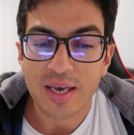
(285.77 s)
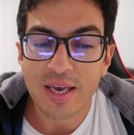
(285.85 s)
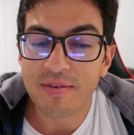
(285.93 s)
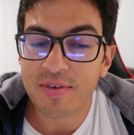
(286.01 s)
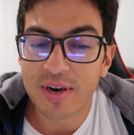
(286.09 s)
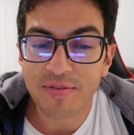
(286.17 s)

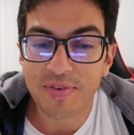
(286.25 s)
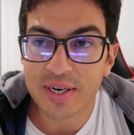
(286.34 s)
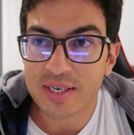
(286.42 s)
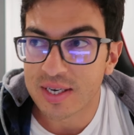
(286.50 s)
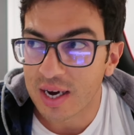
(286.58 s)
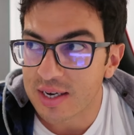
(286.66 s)
even if
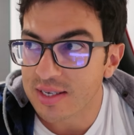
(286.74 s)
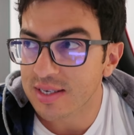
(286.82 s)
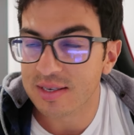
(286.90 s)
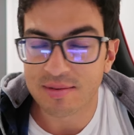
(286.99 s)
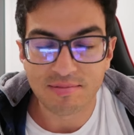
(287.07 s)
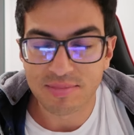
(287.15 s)
it
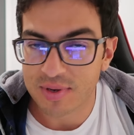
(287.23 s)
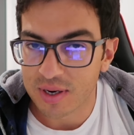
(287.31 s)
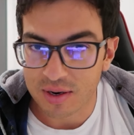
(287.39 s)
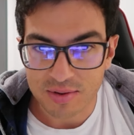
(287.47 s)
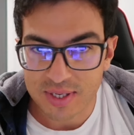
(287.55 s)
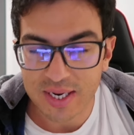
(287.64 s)
does,
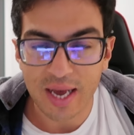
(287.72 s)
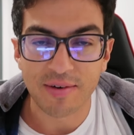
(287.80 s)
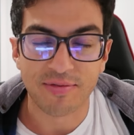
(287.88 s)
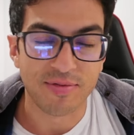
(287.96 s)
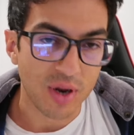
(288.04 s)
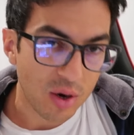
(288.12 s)
you know, stay
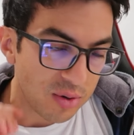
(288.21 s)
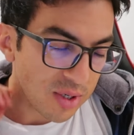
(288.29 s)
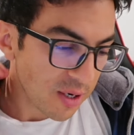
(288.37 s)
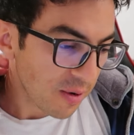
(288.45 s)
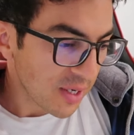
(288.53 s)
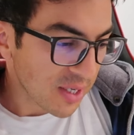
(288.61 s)

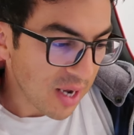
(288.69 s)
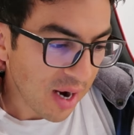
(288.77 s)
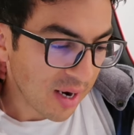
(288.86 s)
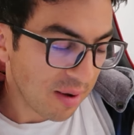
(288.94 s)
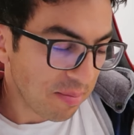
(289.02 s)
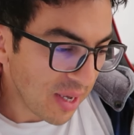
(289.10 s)
afloat, it's
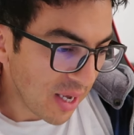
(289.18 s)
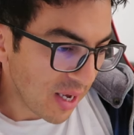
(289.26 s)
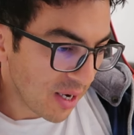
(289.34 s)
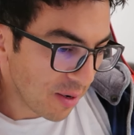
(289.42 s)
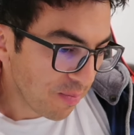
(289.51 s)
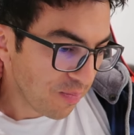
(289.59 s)
not going to
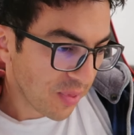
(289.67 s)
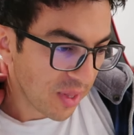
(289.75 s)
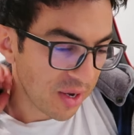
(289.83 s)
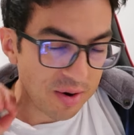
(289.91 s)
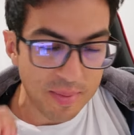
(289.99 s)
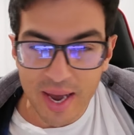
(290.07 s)
be,
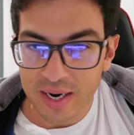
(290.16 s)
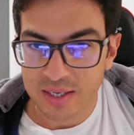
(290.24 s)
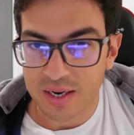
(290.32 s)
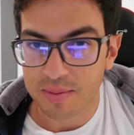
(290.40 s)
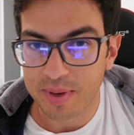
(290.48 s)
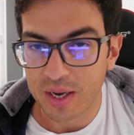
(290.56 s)
the demand
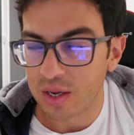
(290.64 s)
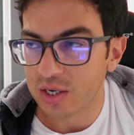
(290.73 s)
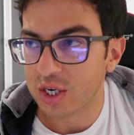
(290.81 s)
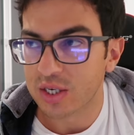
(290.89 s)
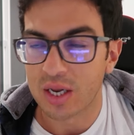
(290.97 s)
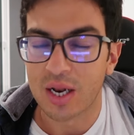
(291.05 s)
is going to be
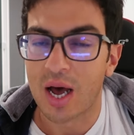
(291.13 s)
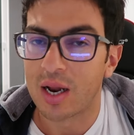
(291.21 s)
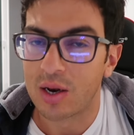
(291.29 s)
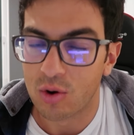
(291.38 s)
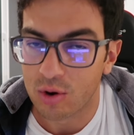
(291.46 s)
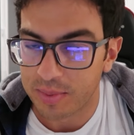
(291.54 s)
just a
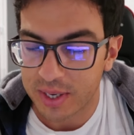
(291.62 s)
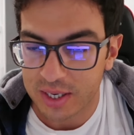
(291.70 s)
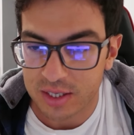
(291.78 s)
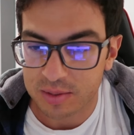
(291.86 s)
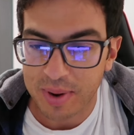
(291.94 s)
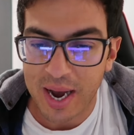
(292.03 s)
lot lower,
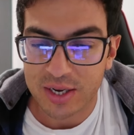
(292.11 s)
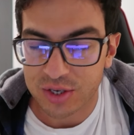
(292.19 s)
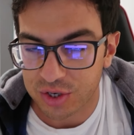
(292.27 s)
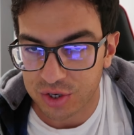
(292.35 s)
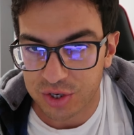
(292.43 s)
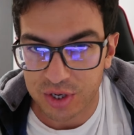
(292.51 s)
because
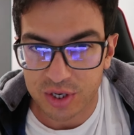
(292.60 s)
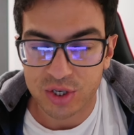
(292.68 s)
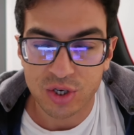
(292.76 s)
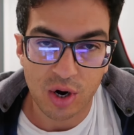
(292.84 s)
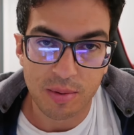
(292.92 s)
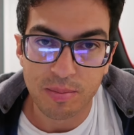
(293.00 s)
passengers are going
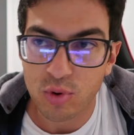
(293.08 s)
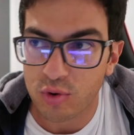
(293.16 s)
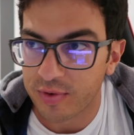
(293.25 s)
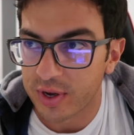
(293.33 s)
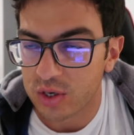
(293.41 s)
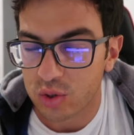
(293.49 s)
to start
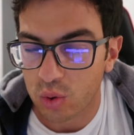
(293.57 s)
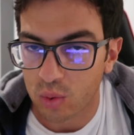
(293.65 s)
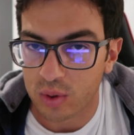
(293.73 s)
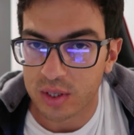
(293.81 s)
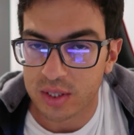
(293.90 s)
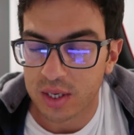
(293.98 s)
moving
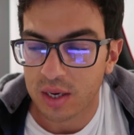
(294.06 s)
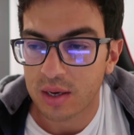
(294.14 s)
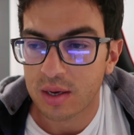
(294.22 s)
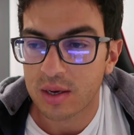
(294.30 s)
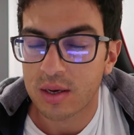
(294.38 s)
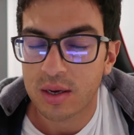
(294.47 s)
towards,
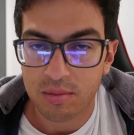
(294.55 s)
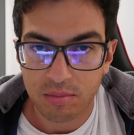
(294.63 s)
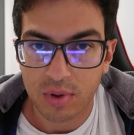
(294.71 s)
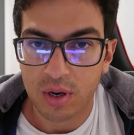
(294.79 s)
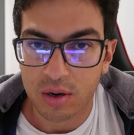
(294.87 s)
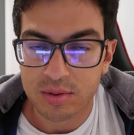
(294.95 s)

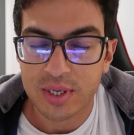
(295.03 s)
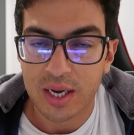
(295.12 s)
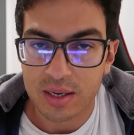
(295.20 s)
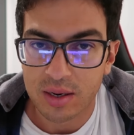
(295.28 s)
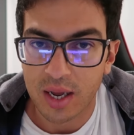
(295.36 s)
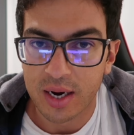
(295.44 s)
you know,
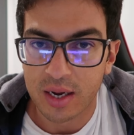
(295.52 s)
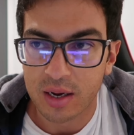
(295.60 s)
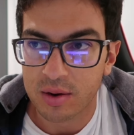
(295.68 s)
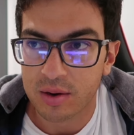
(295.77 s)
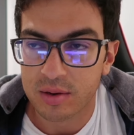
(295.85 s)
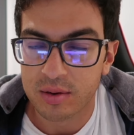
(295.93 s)
getting
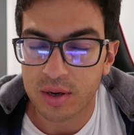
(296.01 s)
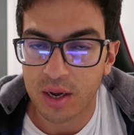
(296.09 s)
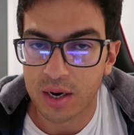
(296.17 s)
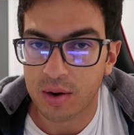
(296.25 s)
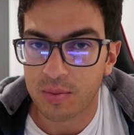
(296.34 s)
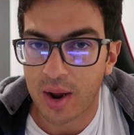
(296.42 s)
a
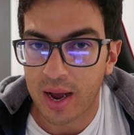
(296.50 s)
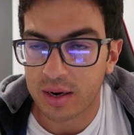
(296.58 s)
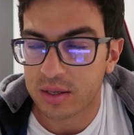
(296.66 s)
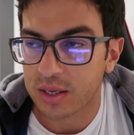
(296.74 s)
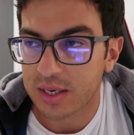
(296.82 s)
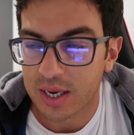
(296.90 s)
ride
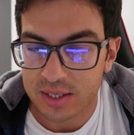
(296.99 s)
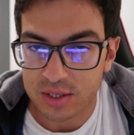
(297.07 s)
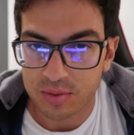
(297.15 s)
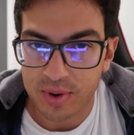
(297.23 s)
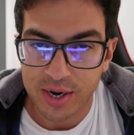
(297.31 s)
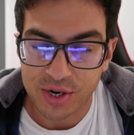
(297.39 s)
on the
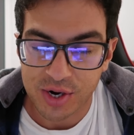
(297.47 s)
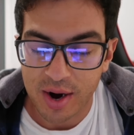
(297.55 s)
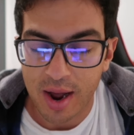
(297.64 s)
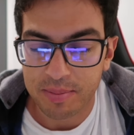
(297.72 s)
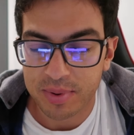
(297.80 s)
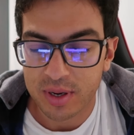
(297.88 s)
Tesla rideshare
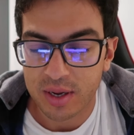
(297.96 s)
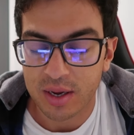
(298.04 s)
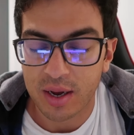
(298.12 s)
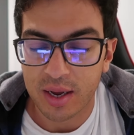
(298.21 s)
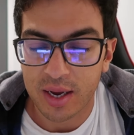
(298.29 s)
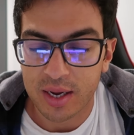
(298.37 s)
app.
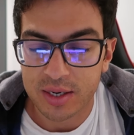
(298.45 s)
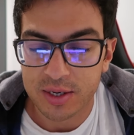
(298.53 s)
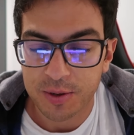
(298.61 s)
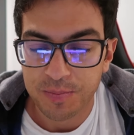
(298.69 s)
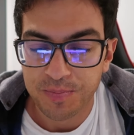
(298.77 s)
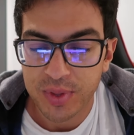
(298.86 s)

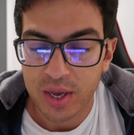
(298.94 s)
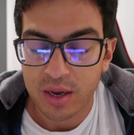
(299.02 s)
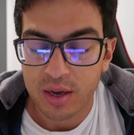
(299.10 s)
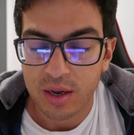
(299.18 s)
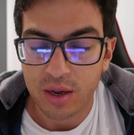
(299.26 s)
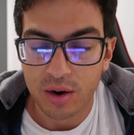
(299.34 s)
And
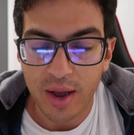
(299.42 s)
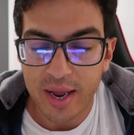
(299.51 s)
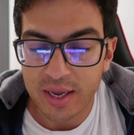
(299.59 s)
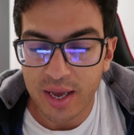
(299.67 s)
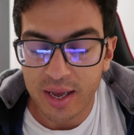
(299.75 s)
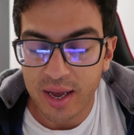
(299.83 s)
you know,
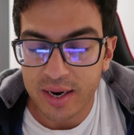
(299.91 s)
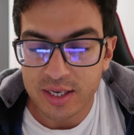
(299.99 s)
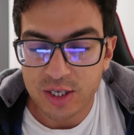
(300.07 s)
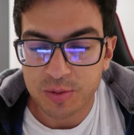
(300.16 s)
any